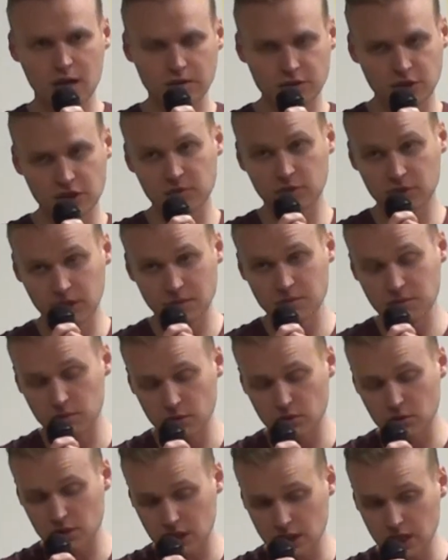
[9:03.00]
But just what I'm
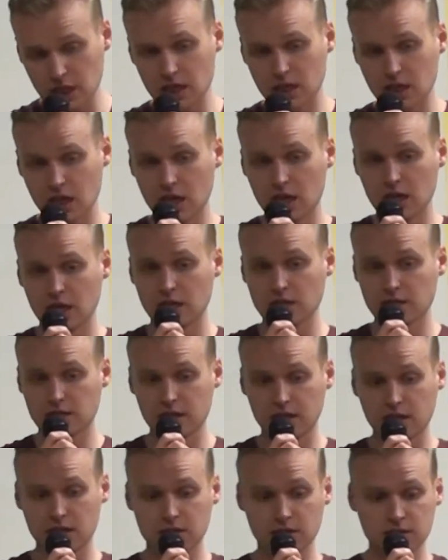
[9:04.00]
going to say
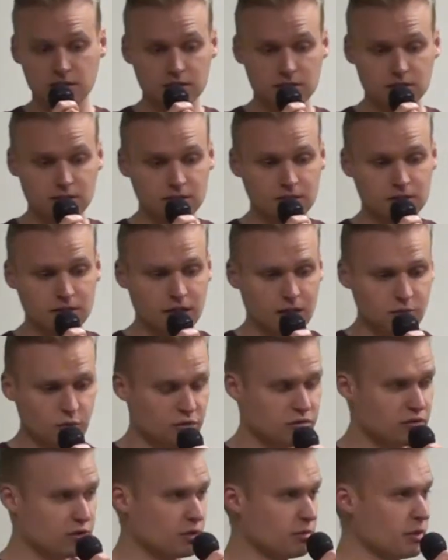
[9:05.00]
is like, I'm
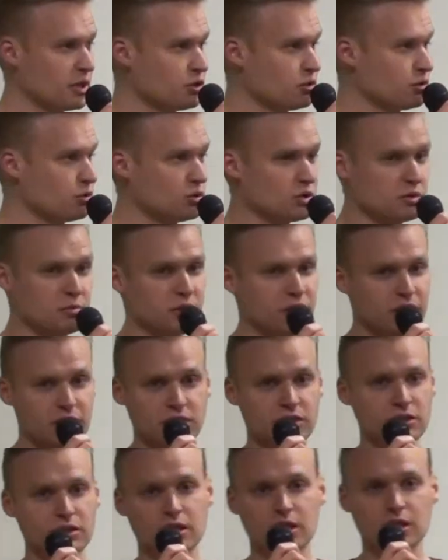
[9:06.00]
not very much into
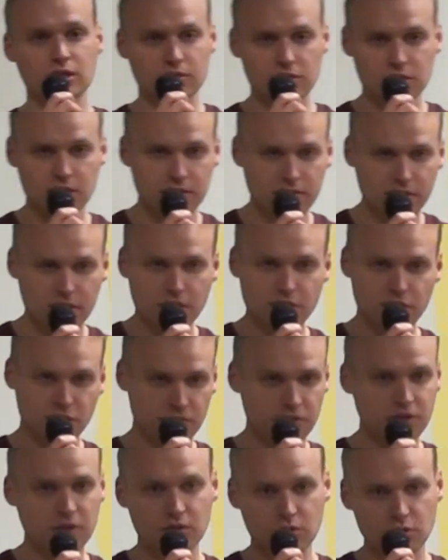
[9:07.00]
inspirational kind of stuff. I
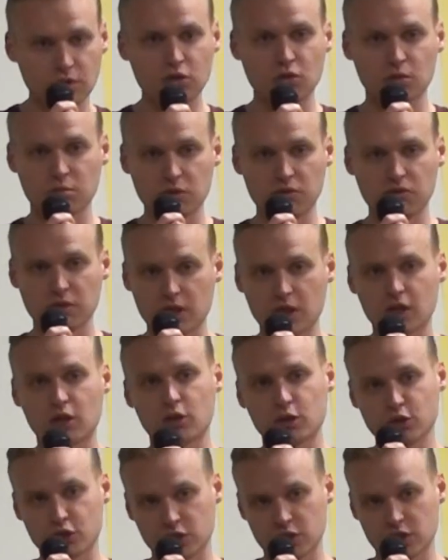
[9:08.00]
just think you need to be
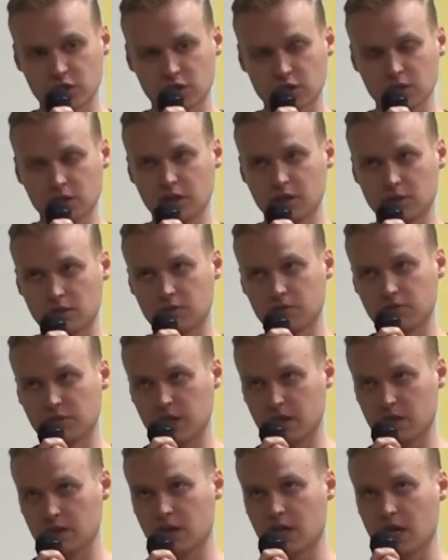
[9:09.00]
very cautious and
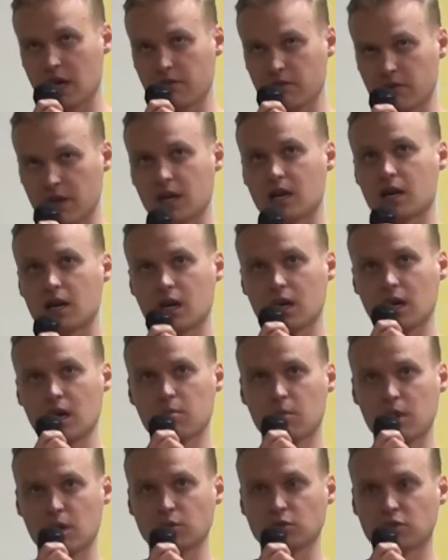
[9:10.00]
very aware
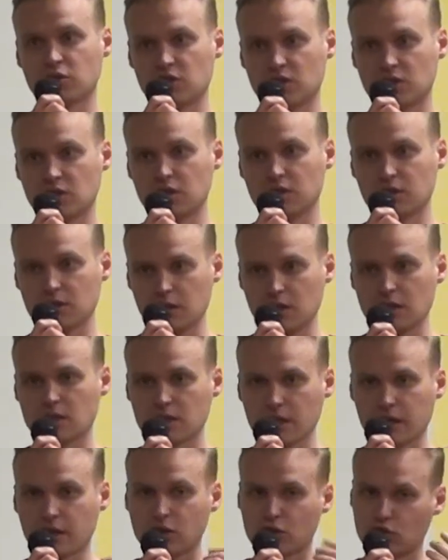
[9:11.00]
about,
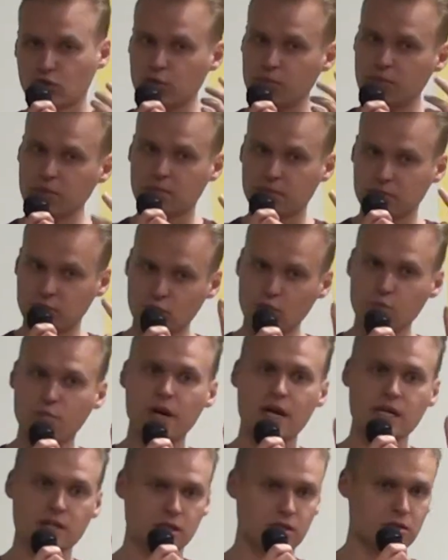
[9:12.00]
it's like two
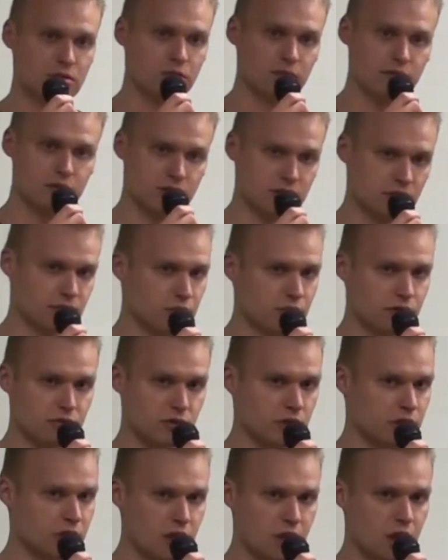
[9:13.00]
parties always
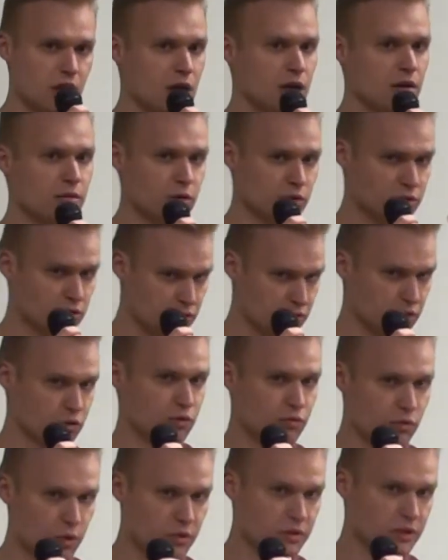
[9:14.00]
involved. What
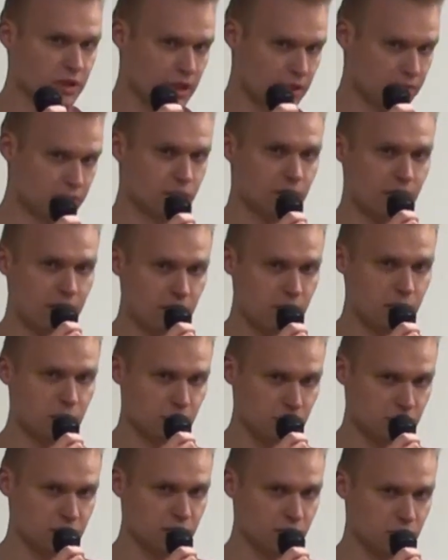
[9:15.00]
you want and what other
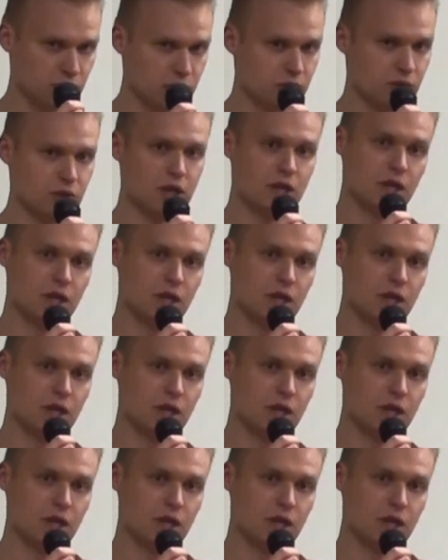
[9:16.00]
person want.